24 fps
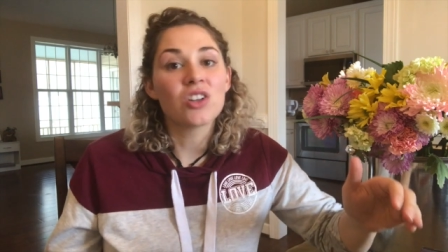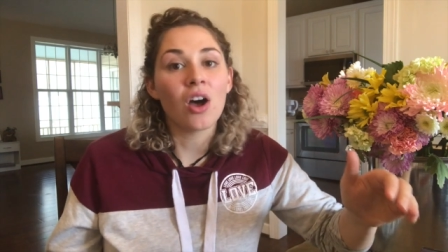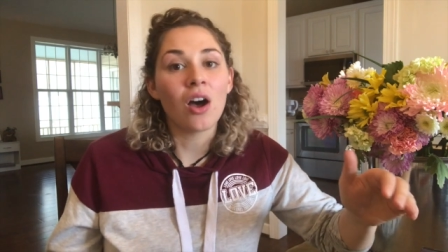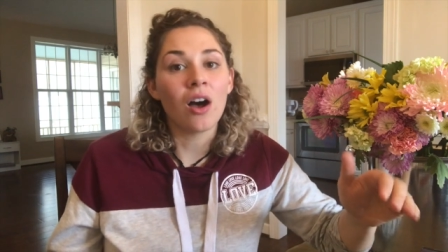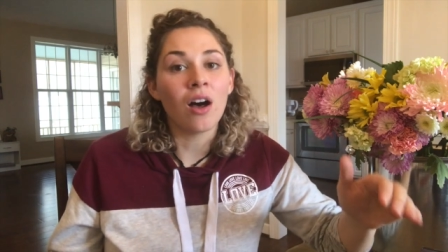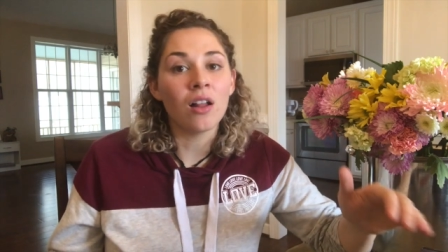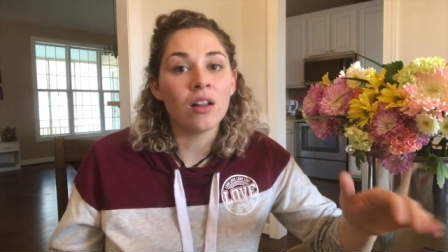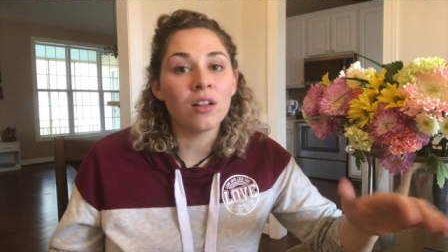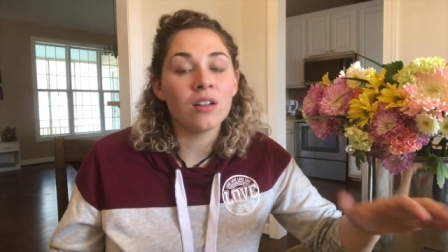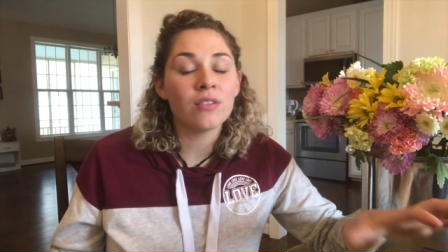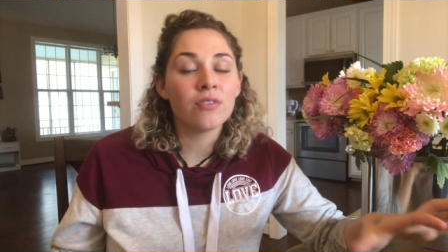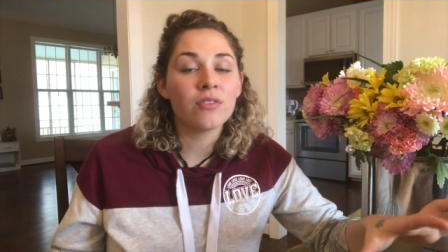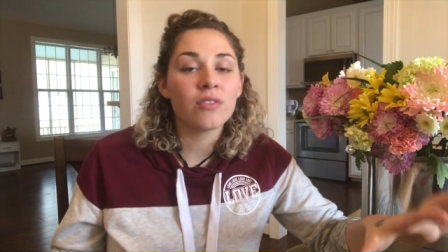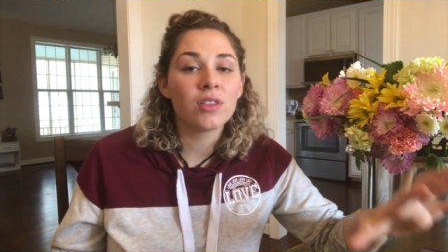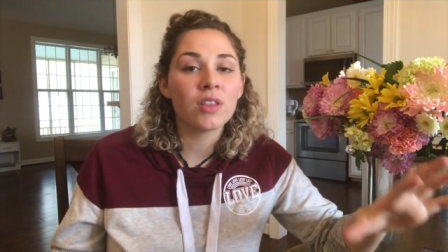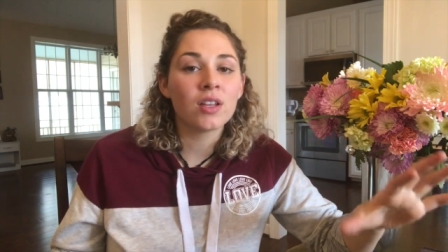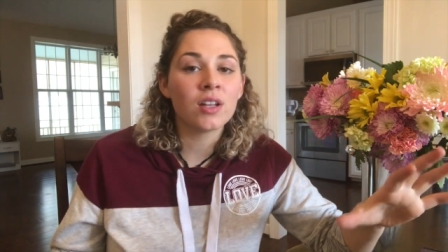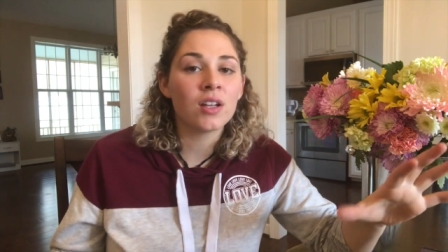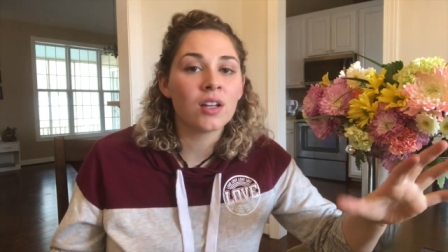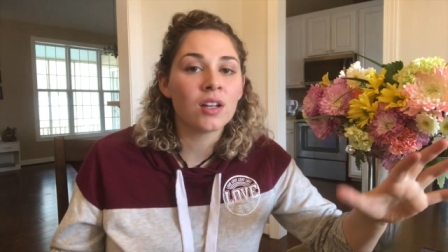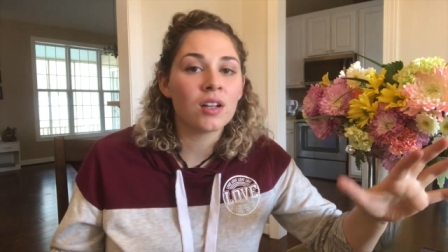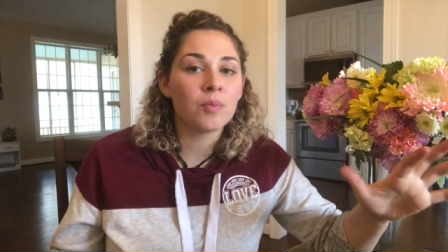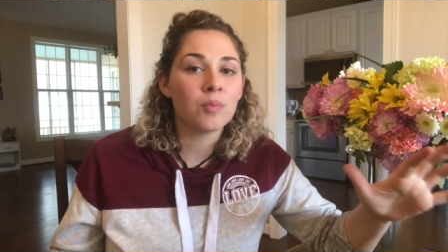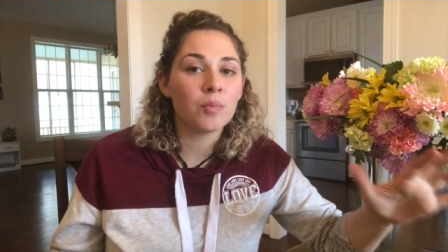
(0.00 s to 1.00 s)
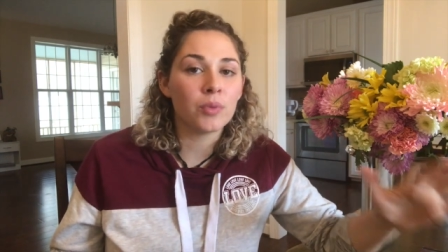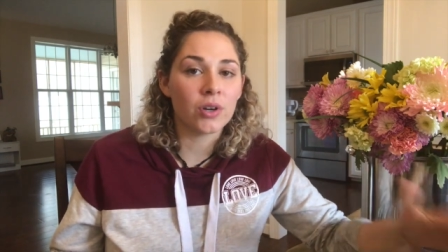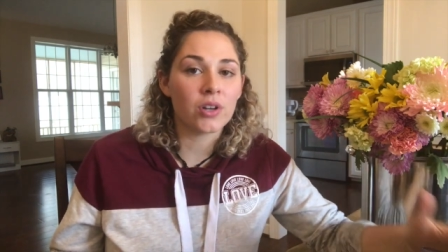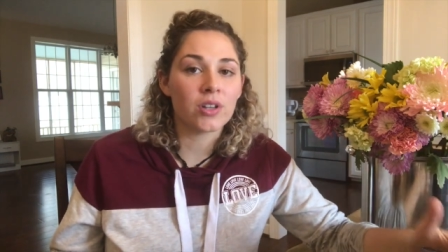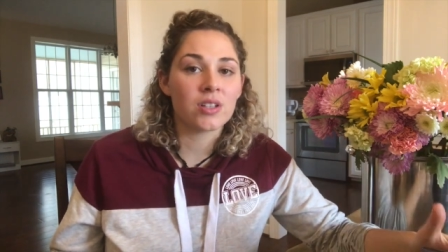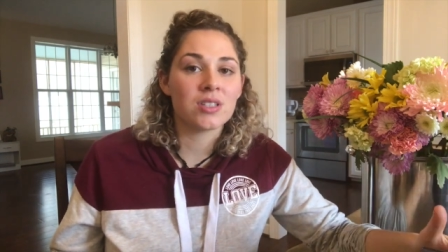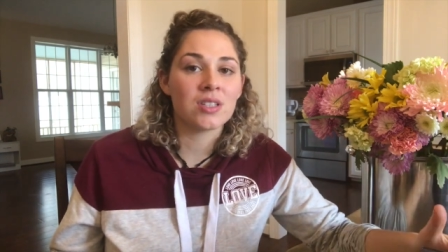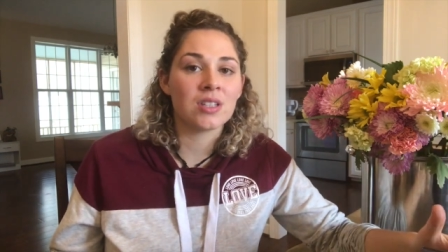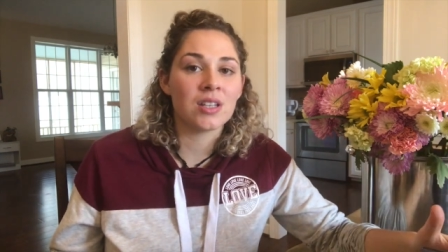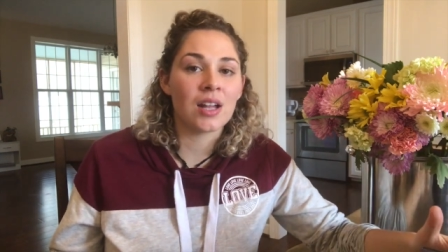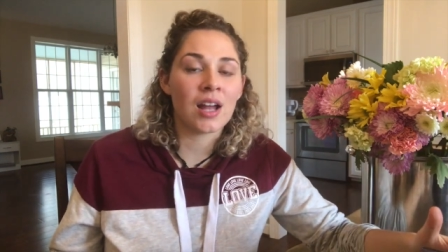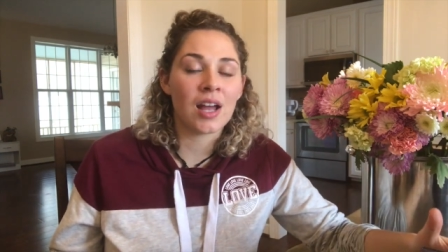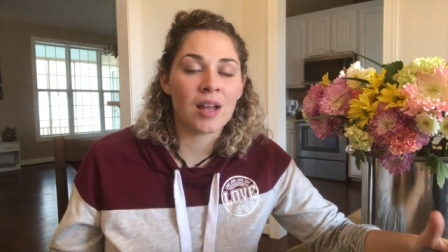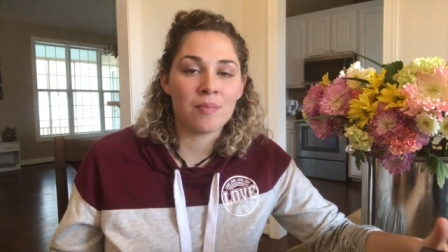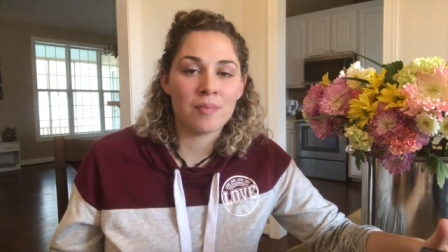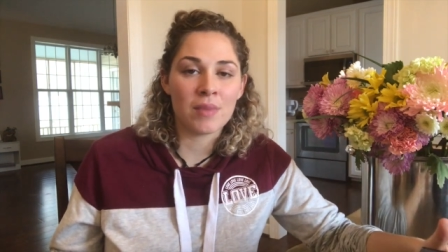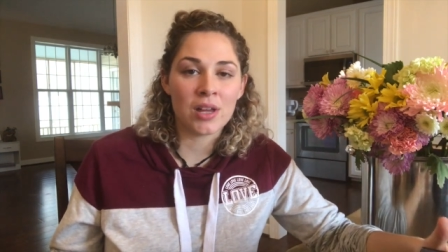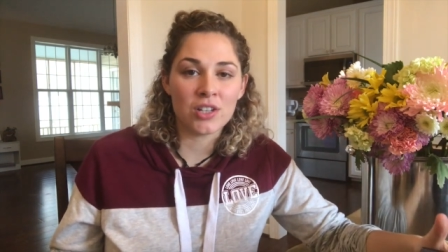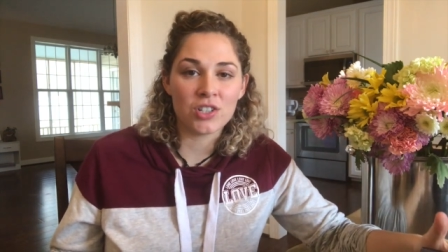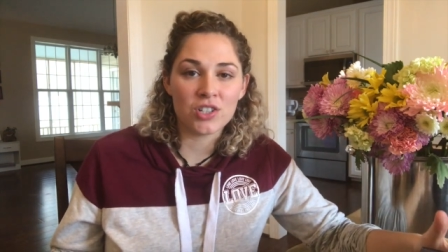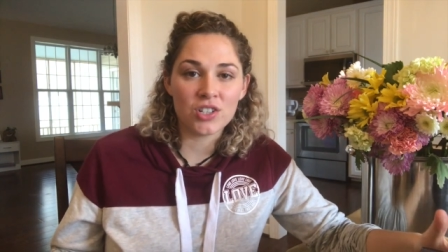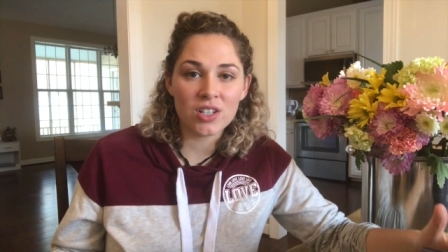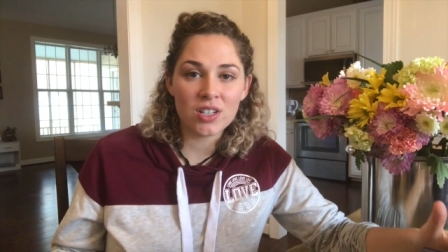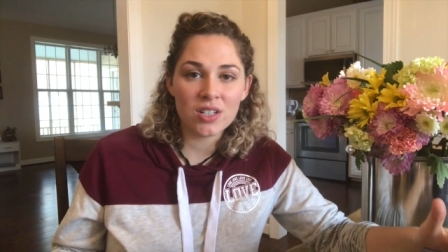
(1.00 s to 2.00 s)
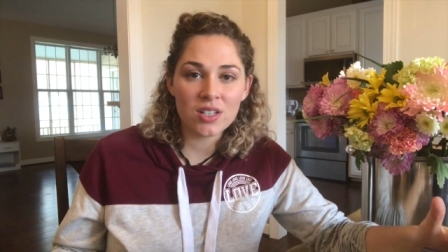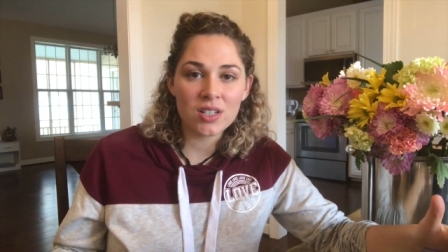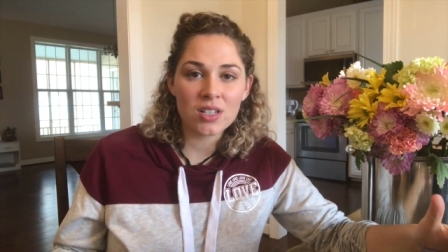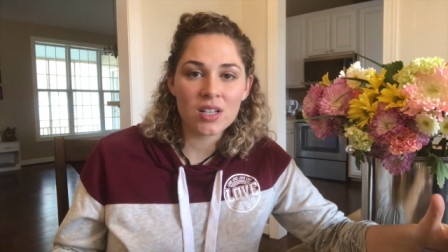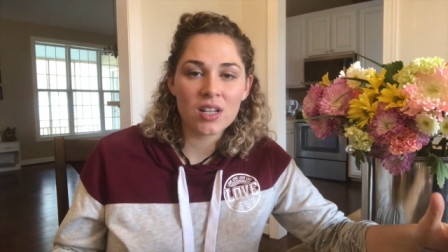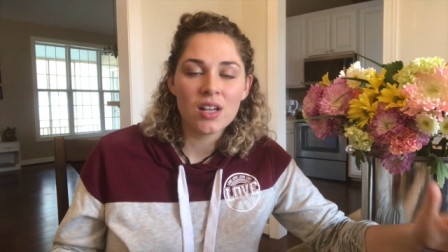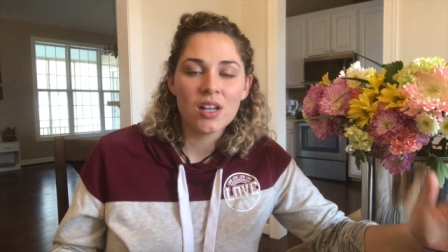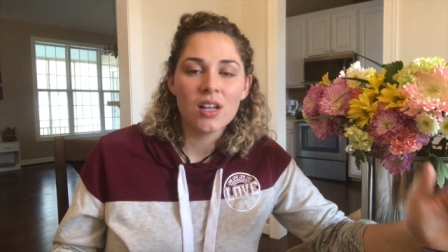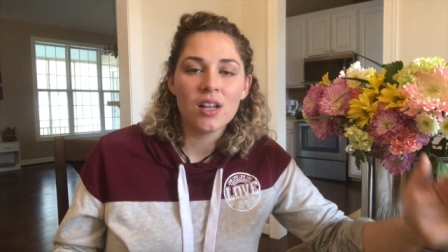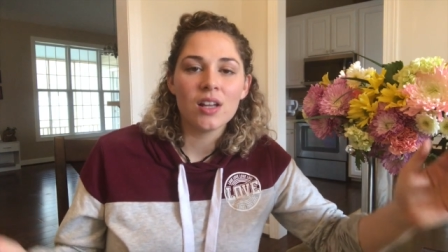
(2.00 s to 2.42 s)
all of the books that I mentioned